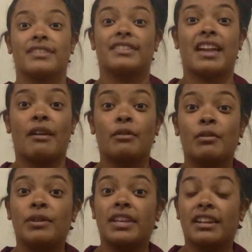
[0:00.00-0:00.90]
That way
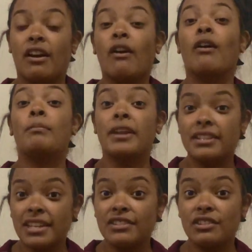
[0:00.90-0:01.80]
we can all pay
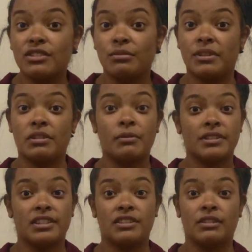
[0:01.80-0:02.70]
attention so we know what
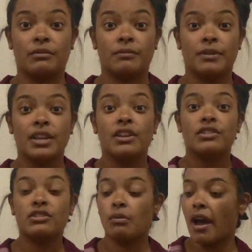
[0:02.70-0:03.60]
to do.
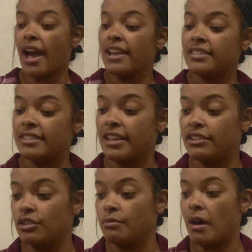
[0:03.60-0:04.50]
So I sent
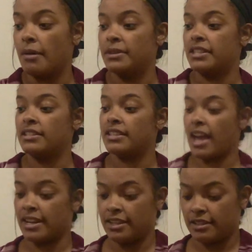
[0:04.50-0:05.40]
your mommies and
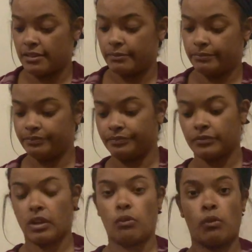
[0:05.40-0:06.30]
daddies
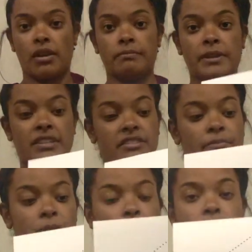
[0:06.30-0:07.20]
one piece of
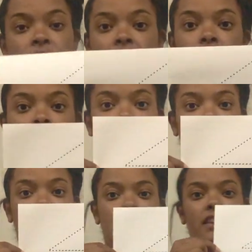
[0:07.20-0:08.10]
paper that looks
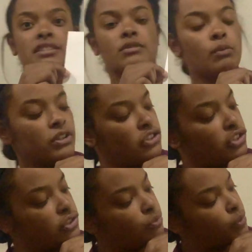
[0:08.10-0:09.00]
like this. What
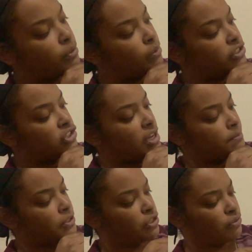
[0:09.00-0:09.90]

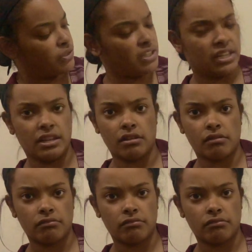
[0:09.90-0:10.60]
shapes do you see here?